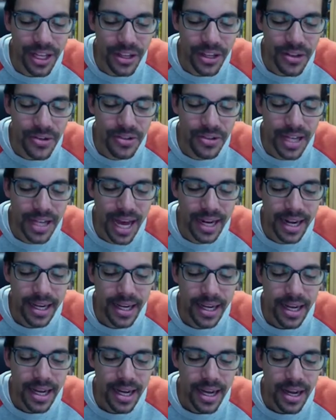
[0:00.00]
thank you that
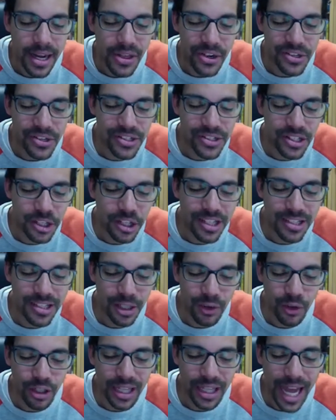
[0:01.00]
there's still a
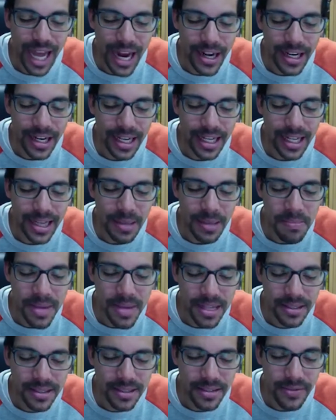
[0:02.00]
silver lining in the
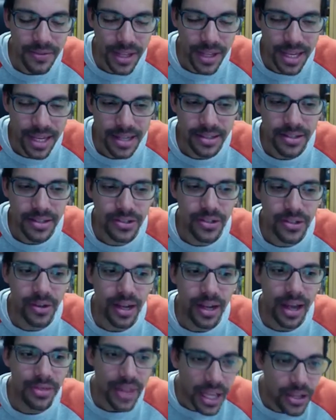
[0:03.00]
midst of this. And so
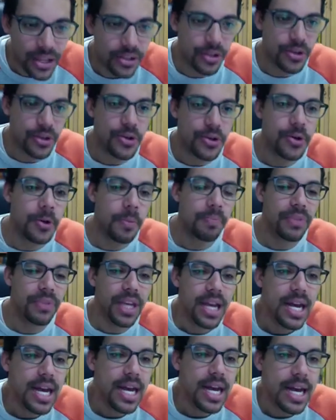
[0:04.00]
God, thank you
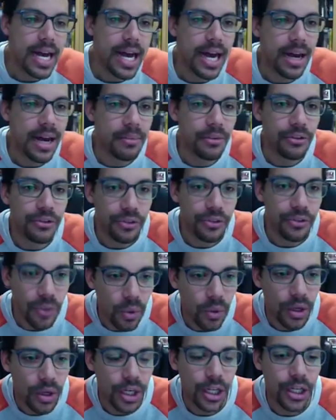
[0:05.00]

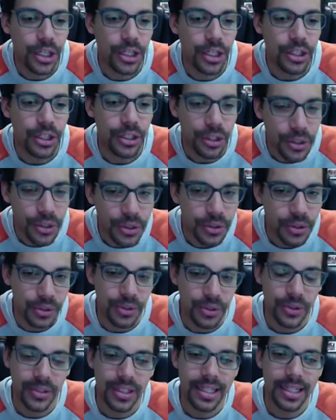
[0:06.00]
for you
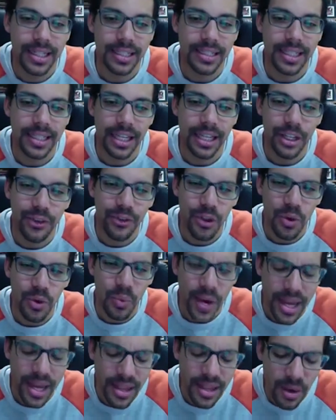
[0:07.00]
and thank you for the
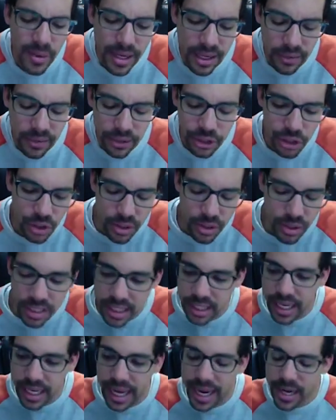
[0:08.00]
way that we can
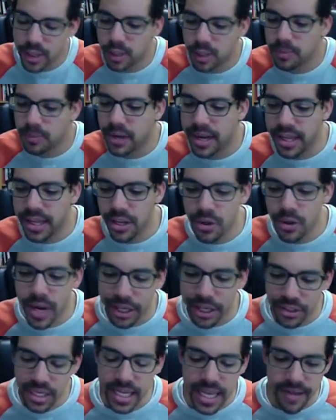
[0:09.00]
rejoice. And God, I just pray that you
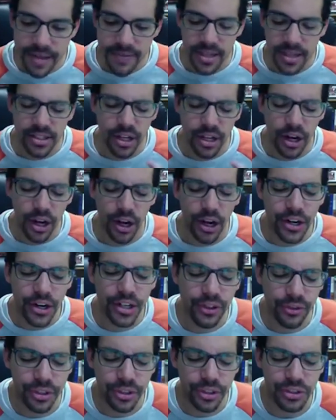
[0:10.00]
actually give us a
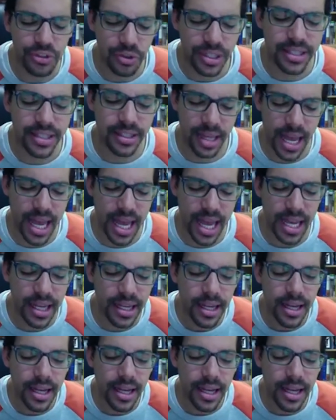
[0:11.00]
heart of rejoicing,